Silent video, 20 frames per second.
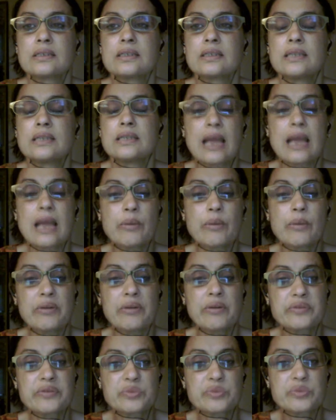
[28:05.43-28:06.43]
the gamma
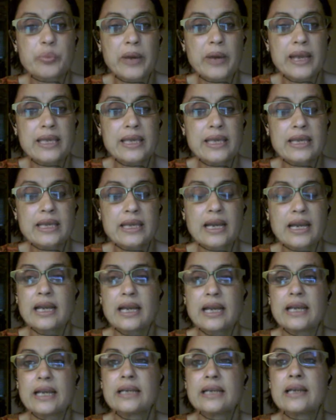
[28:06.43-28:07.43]
wave spike
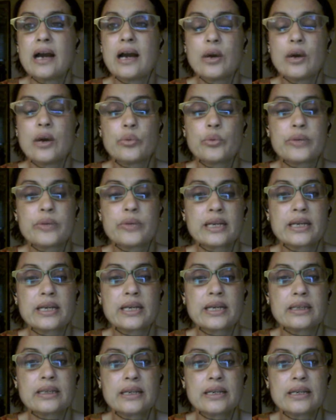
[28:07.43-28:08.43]
and how we get
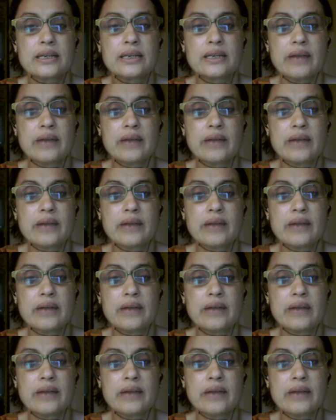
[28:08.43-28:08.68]
creative,